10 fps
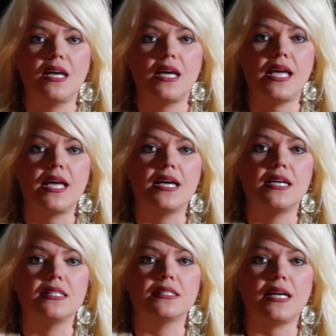
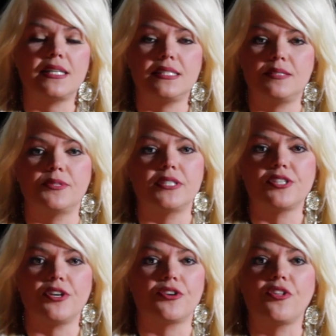And I didn't want to
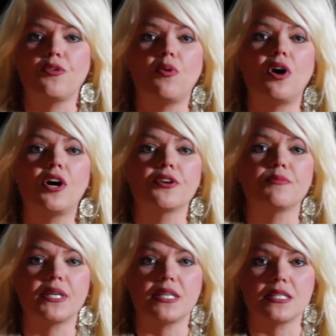turn on the water
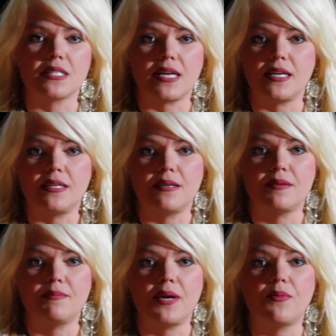because they
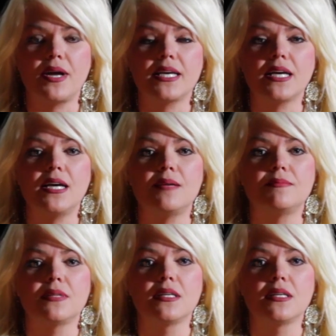may wake up.